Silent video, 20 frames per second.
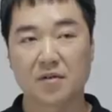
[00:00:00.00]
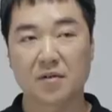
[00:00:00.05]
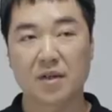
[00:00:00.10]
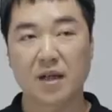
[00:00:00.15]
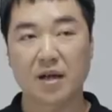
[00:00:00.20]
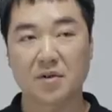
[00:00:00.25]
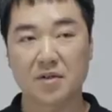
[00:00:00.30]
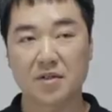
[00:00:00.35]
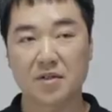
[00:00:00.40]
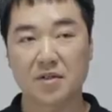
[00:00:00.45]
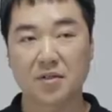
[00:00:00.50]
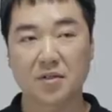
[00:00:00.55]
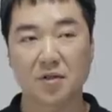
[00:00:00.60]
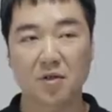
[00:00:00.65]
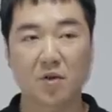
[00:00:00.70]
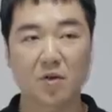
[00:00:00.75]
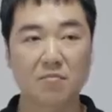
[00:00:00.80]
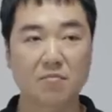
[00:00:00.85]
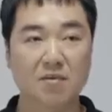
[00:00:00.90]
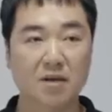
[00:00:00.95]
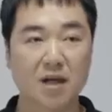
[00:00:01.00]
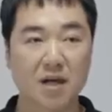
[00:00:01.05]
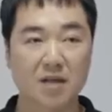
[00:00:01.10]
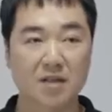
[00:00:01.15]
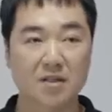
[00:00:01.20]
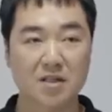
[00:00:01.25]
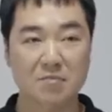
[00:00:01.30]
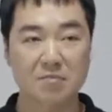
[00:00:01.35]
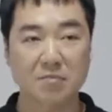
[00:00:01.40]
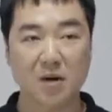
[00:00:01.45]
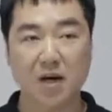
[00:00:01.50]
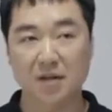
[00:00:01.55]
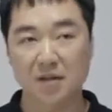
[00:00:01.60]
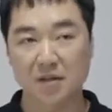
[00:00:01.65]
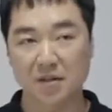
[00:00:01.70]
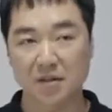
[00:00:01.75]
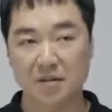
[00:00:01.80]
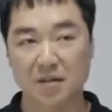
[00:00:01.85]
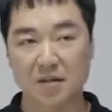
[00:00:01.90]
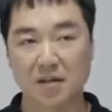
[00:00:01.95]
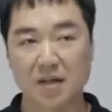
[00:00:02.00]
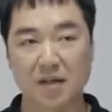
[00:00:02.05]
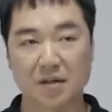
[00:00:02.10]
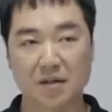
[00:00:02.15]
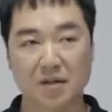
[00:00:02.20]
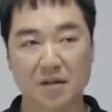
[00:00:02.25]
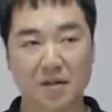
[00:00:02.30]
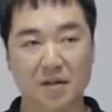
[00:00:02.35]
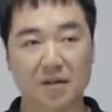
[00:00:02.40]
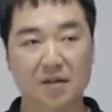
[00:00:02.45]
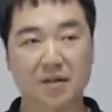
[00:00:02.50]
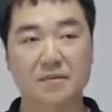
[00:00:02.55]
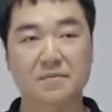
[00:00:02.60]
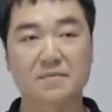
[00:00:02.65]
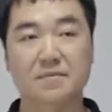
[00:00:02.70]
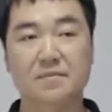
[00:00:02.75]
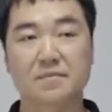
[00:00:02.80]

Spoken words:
there is no blind spot in the scan data.